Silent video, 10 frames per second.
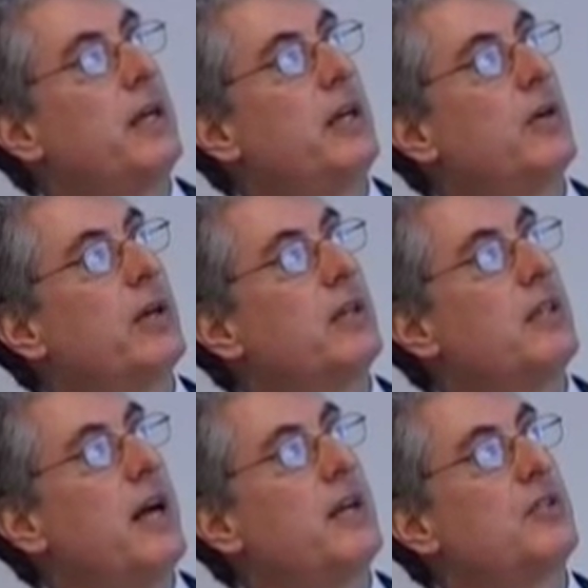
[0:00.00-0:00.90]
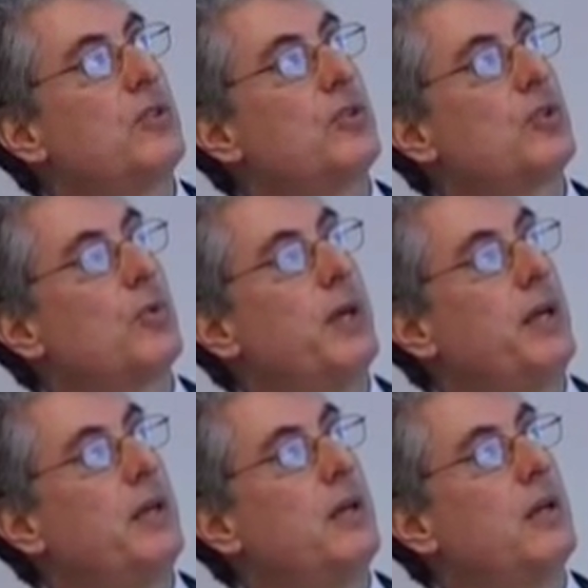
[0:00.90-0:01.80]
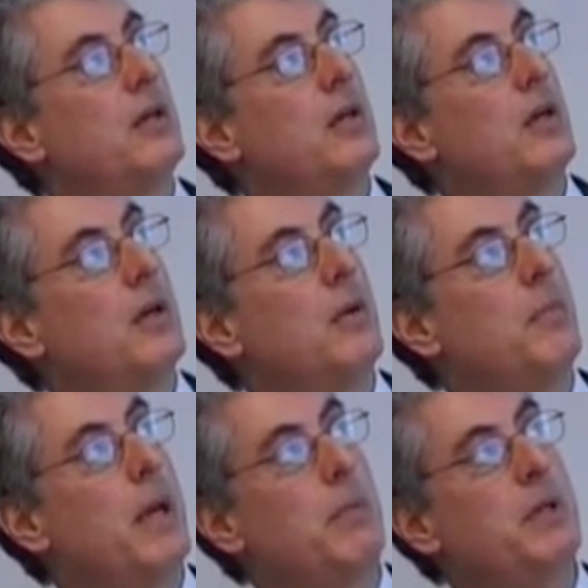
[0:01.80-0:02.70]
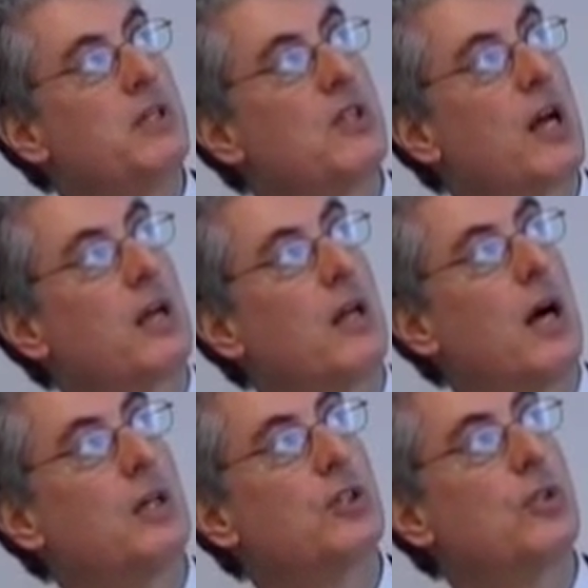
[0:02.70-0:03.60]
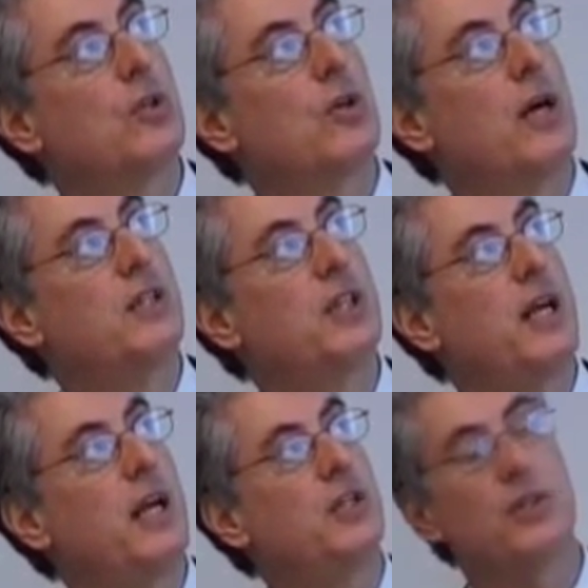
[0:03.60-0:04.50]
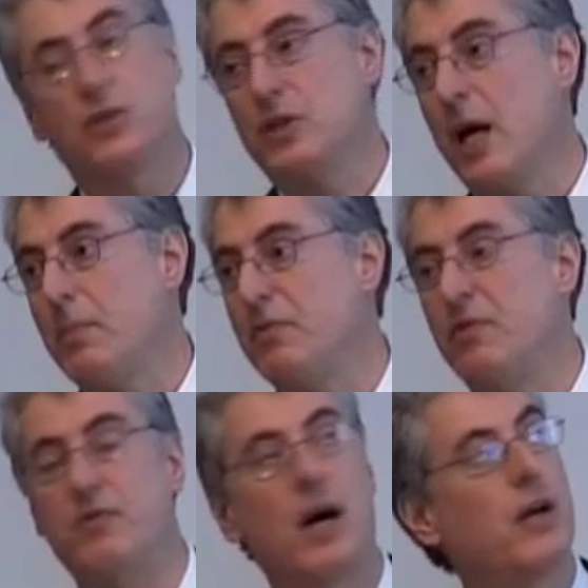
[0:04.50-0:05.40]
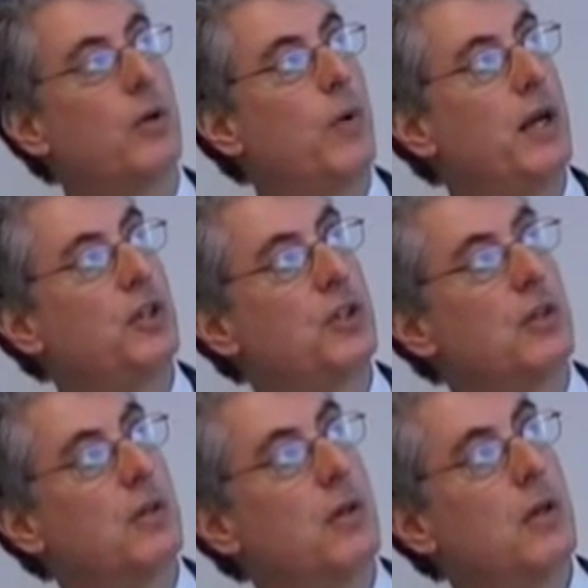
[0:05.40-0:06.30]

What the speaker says: a hearing test or screen, maybe a psychological or educational type of evaluation,